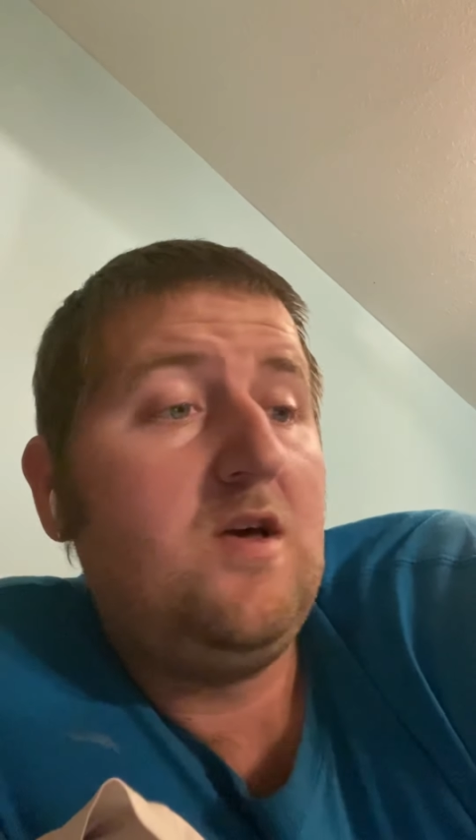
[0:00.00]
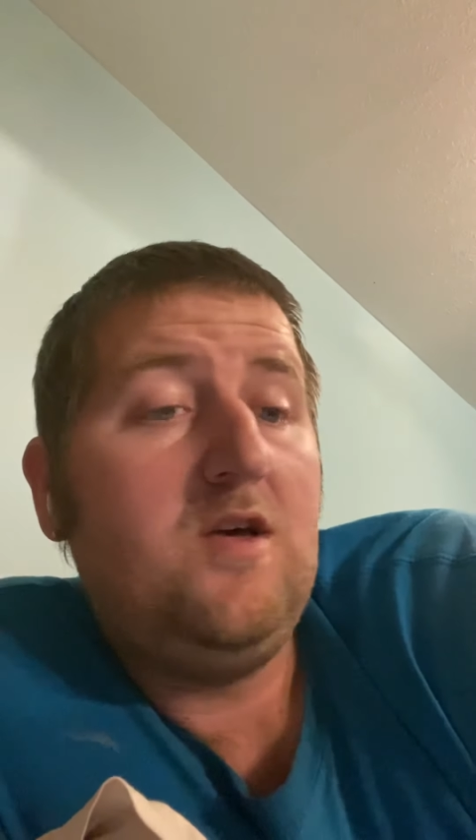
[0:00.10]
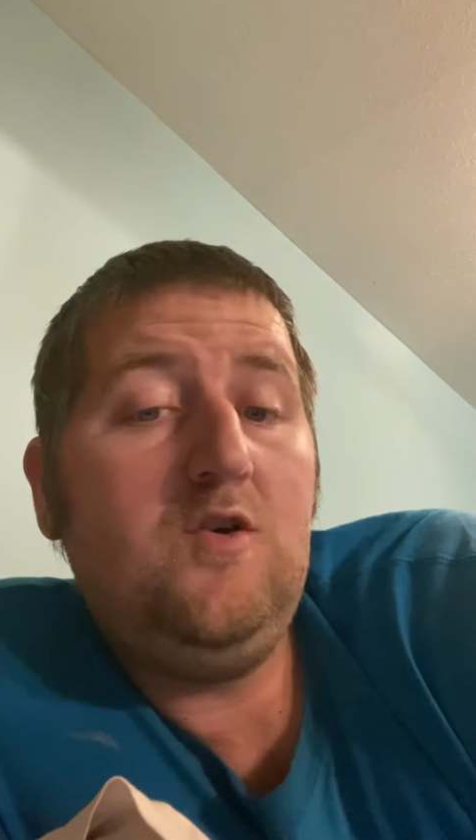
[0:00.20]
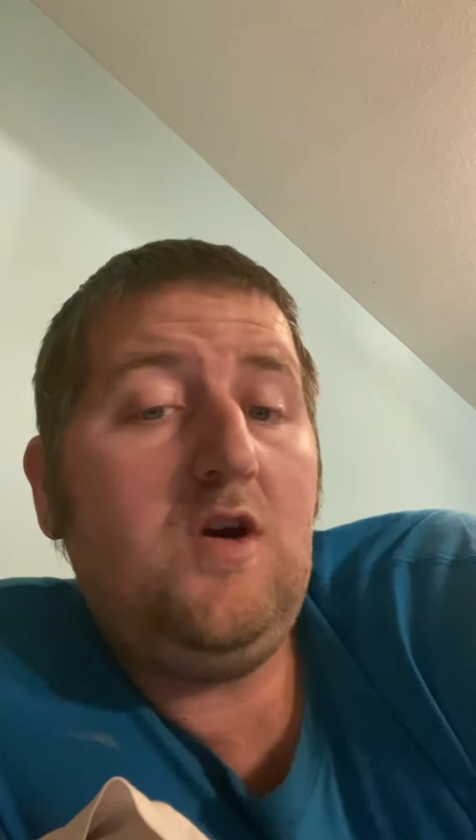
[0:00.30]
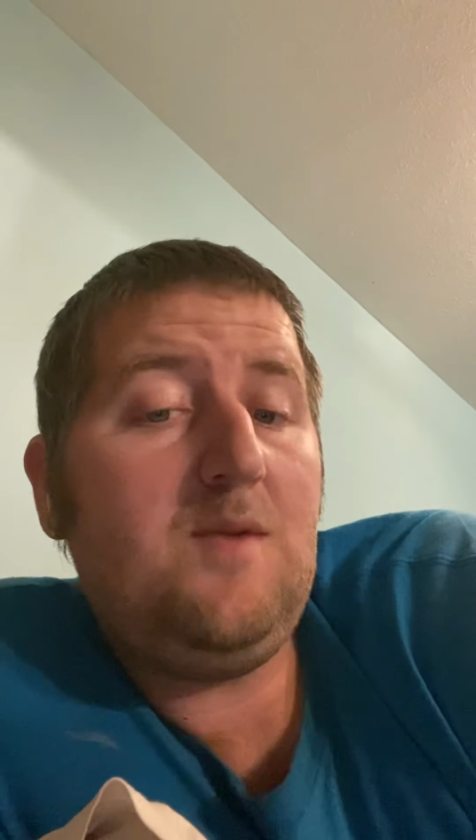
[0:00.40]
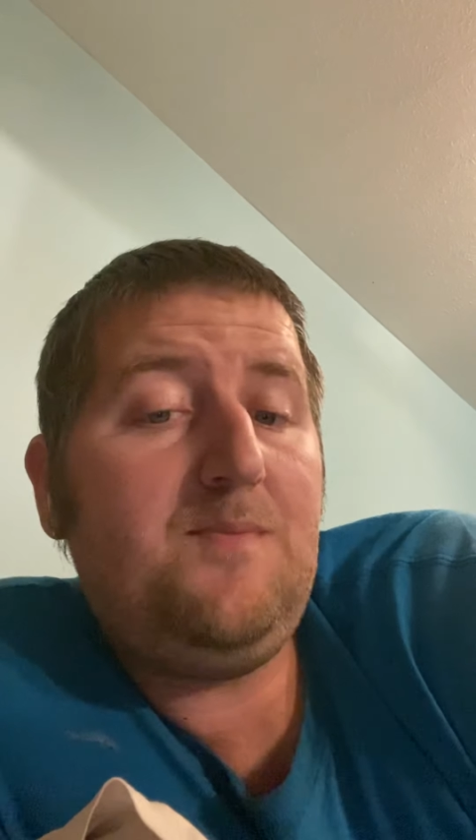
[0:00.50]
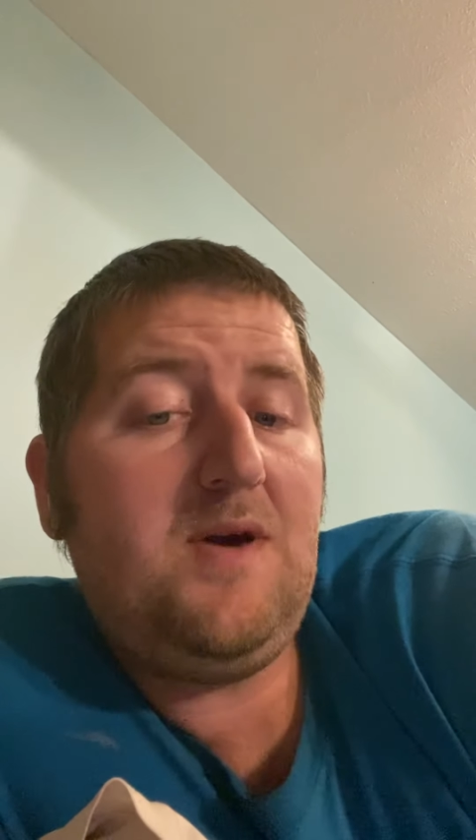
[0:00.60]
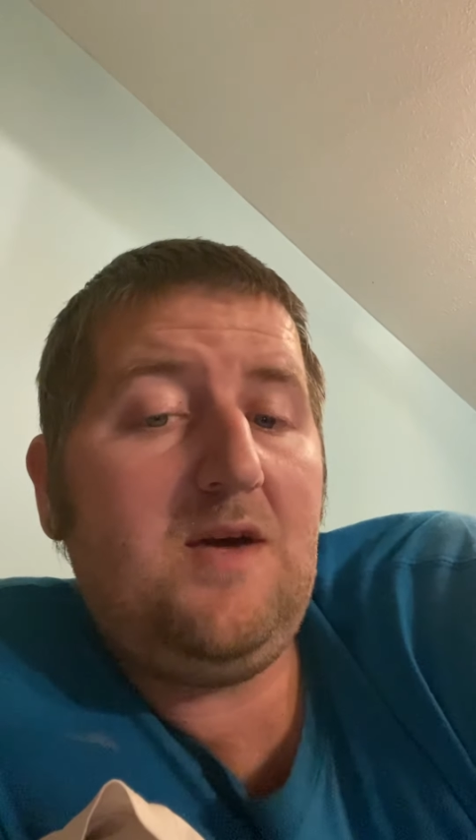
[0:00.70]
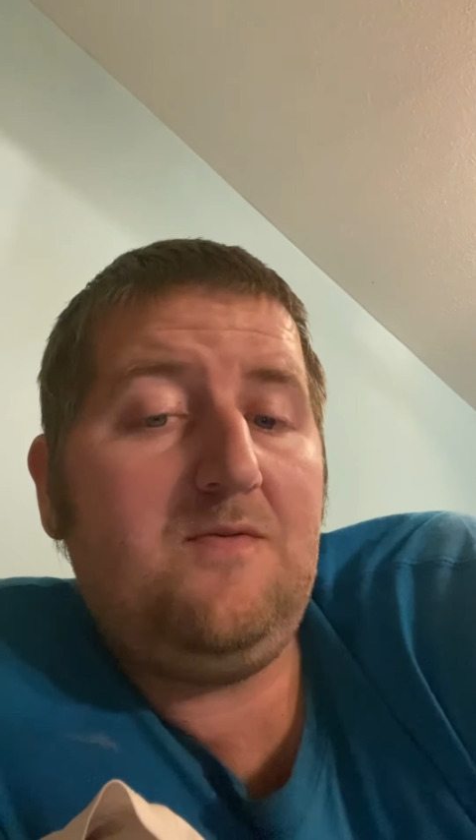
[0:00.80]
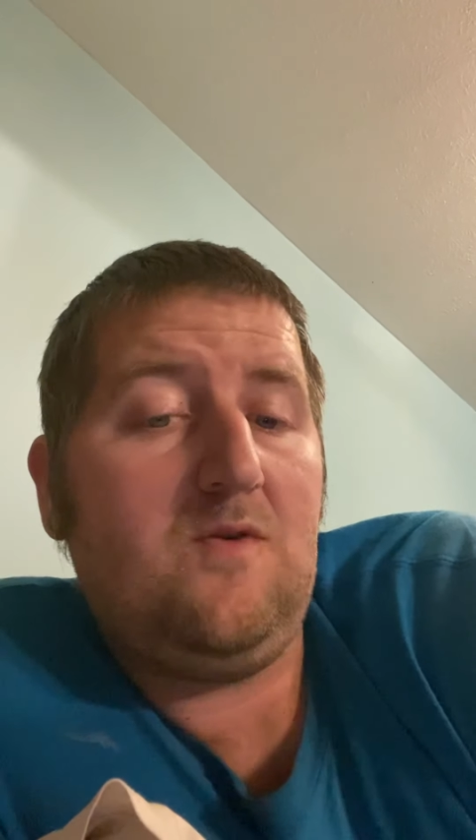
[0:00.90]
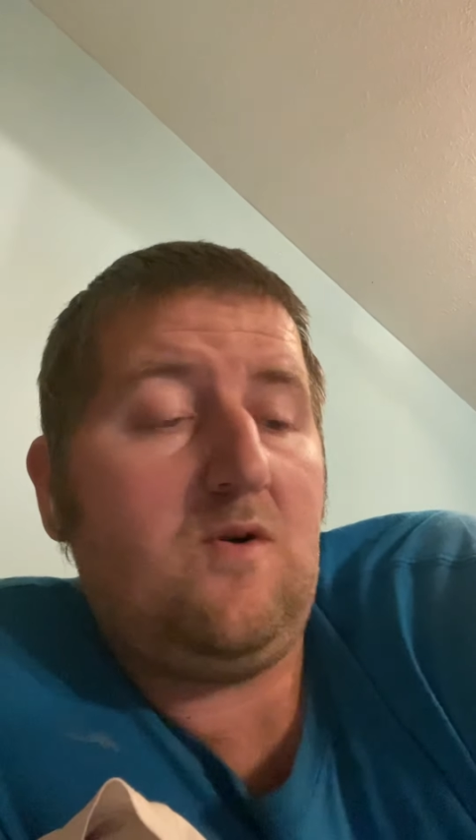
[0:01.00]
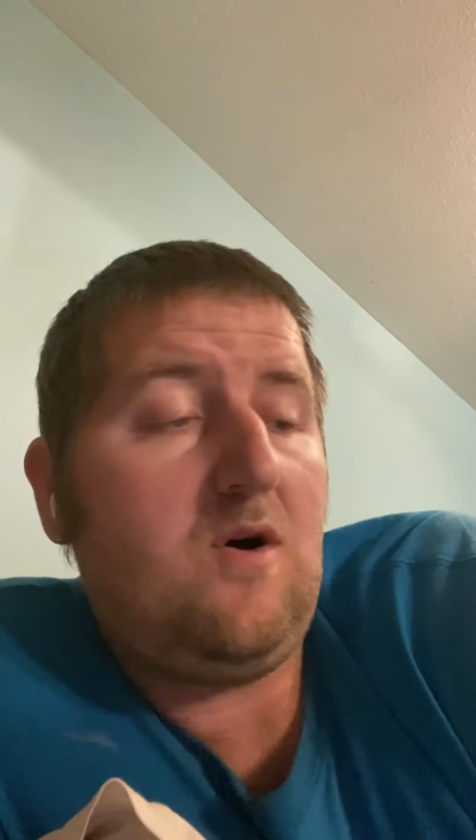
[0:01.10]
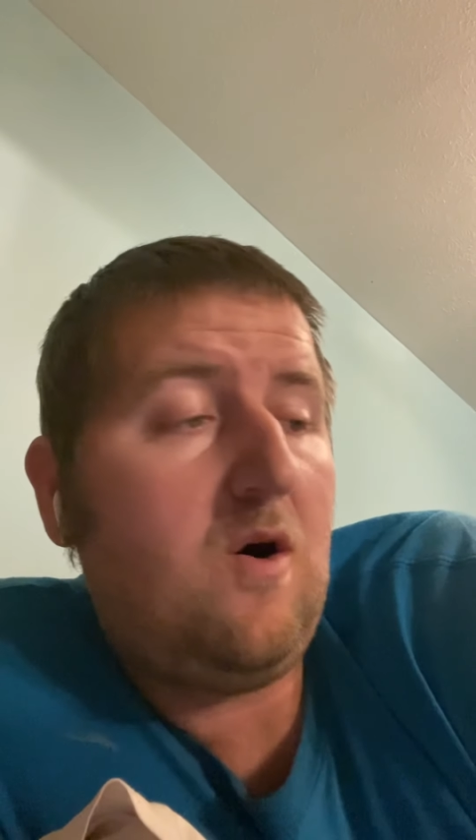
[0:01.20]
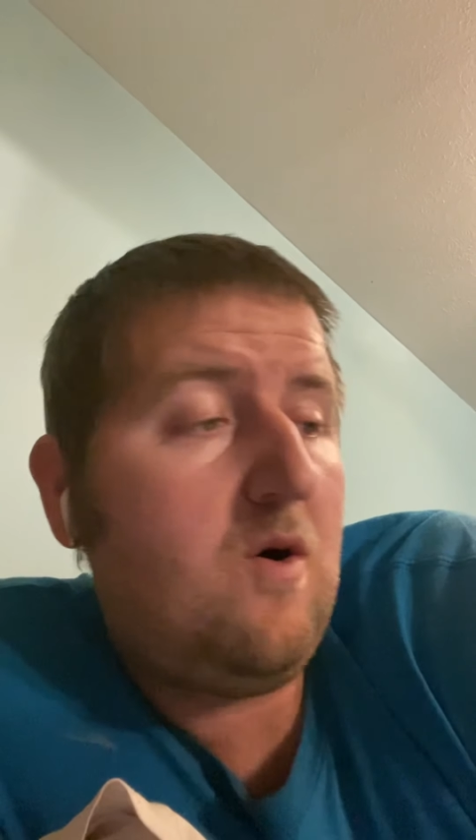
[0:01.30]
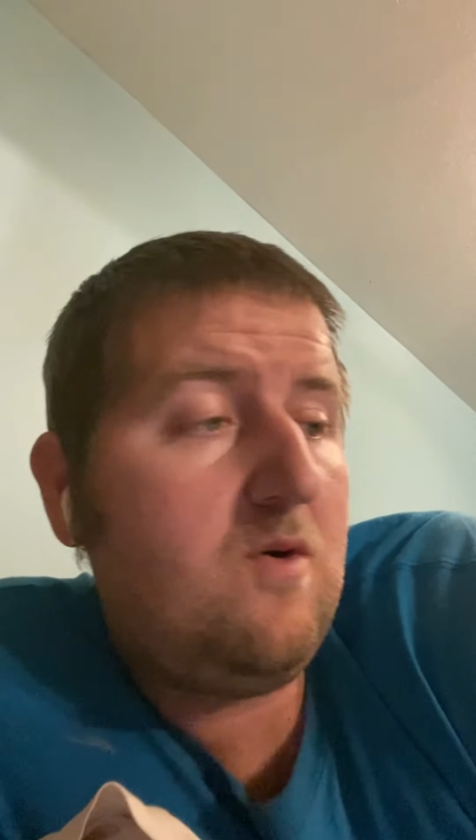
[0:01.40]
You gotta pay for
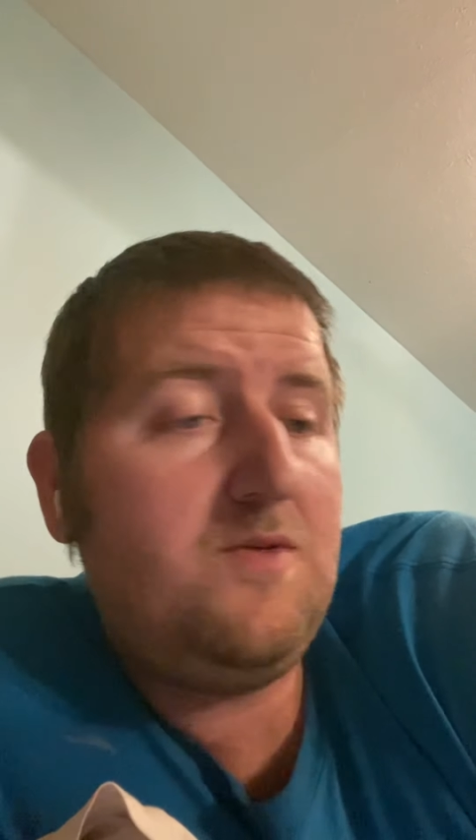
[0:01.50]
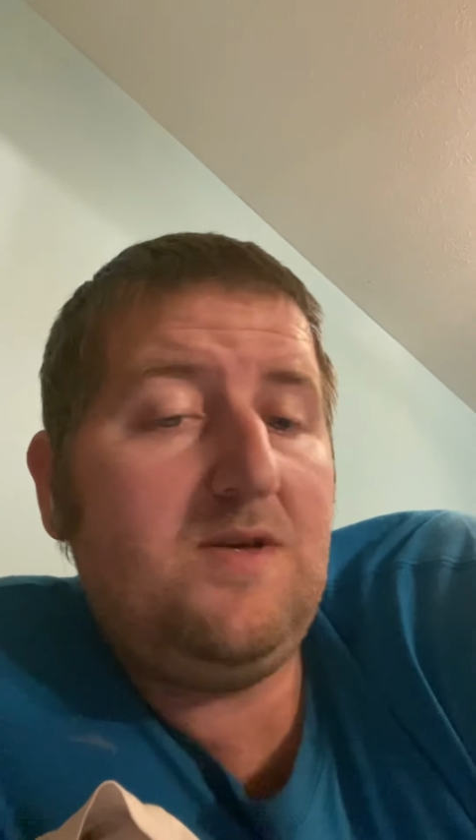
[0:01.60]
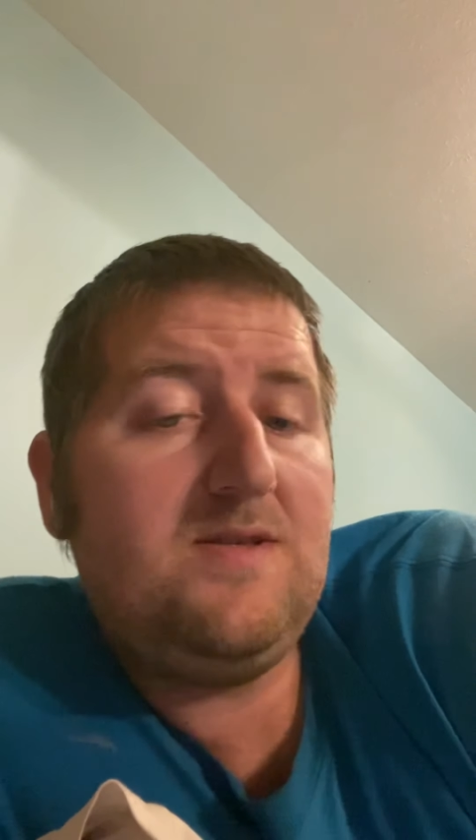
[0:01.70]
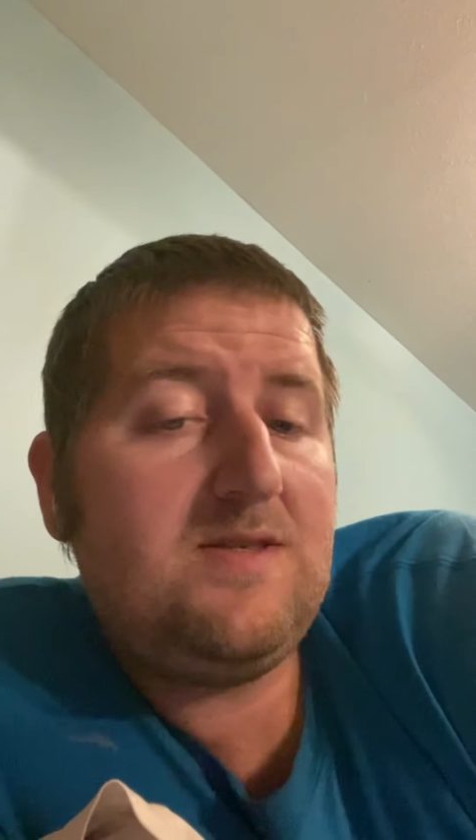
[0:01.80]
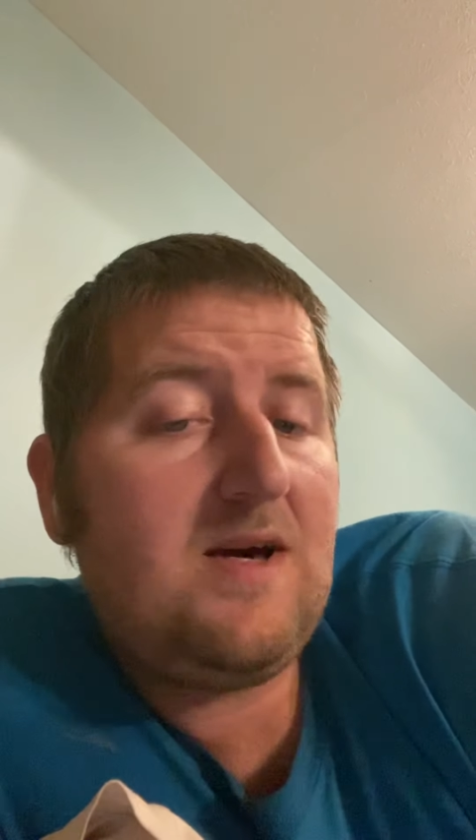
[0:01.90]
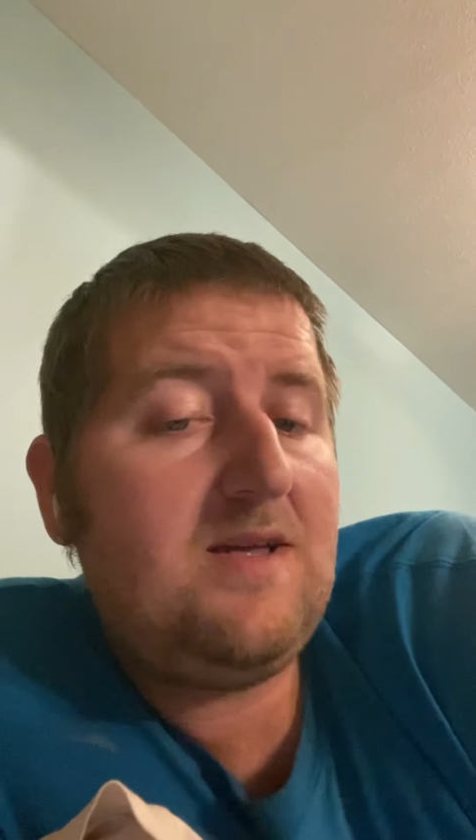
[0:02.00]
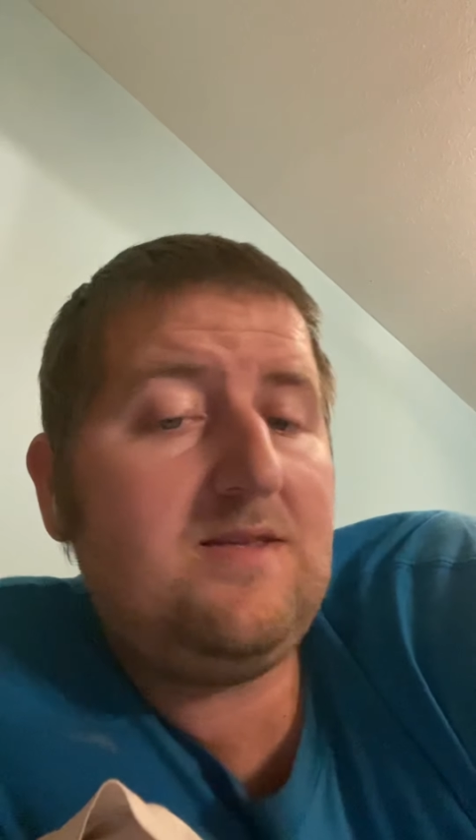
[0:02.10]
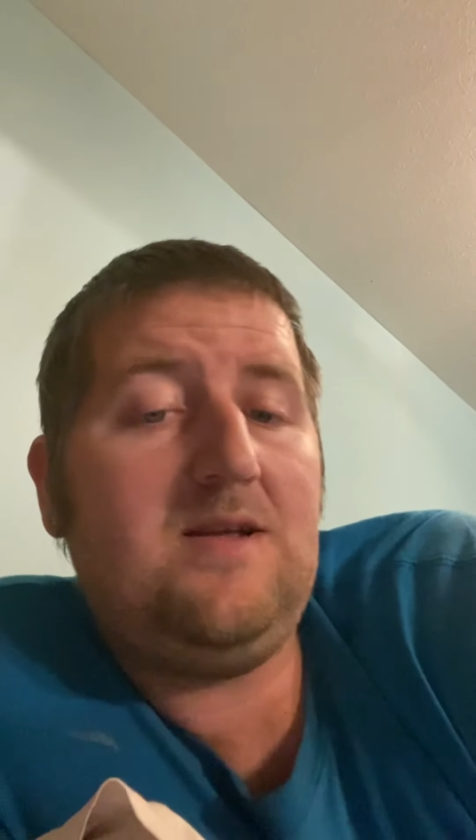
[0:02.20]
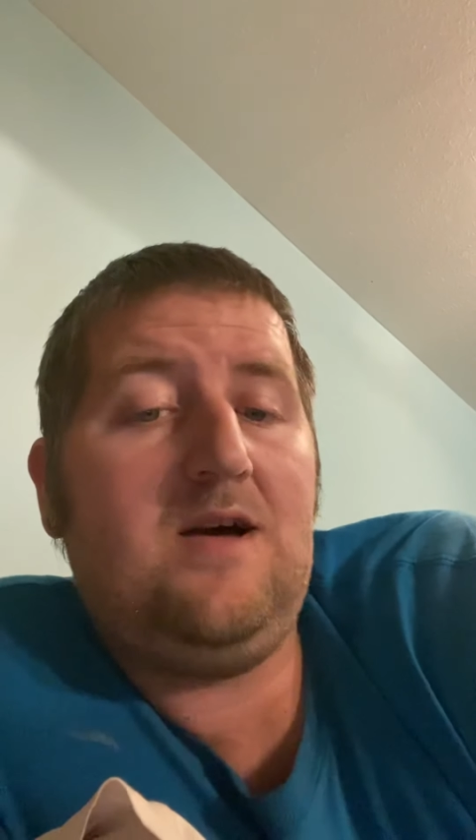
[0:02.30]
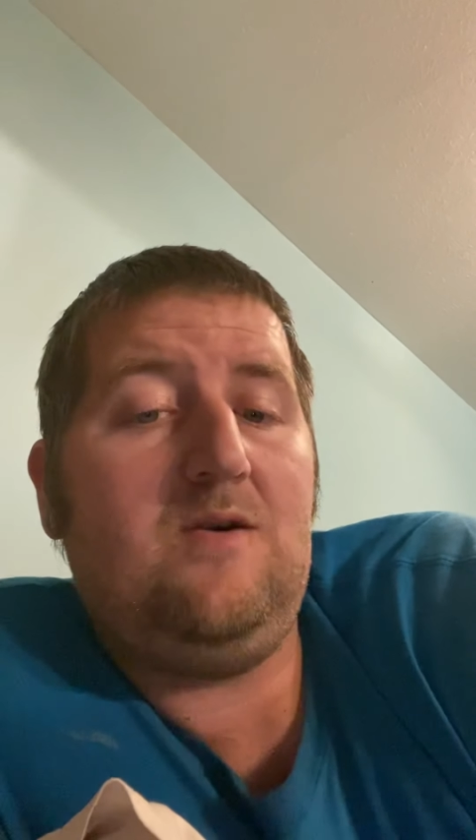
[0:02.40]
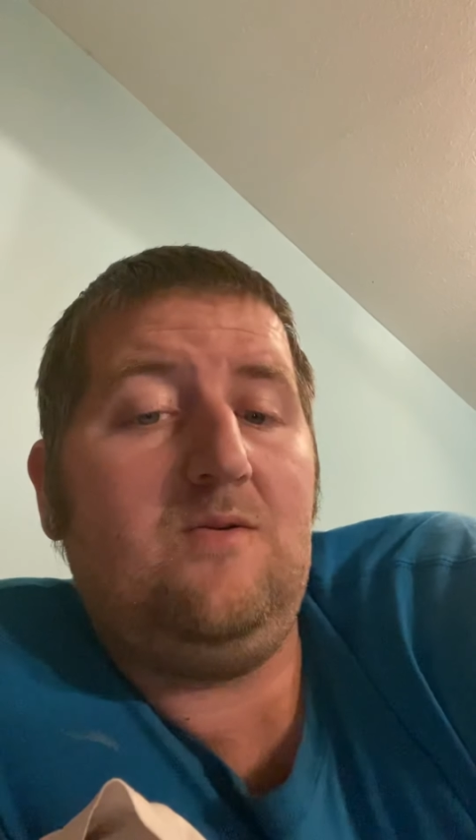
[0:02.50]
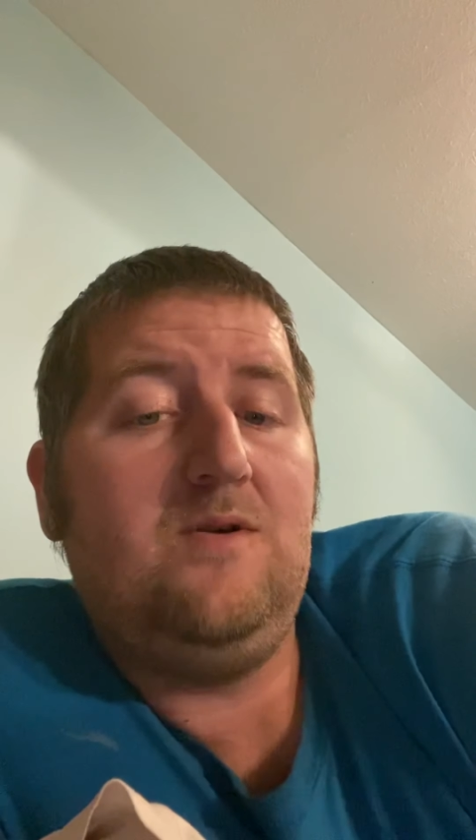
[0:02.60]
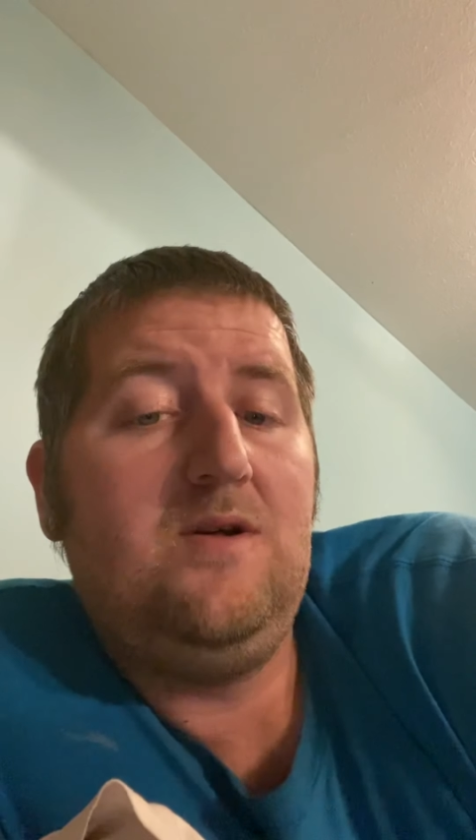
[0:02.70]
all these sites now.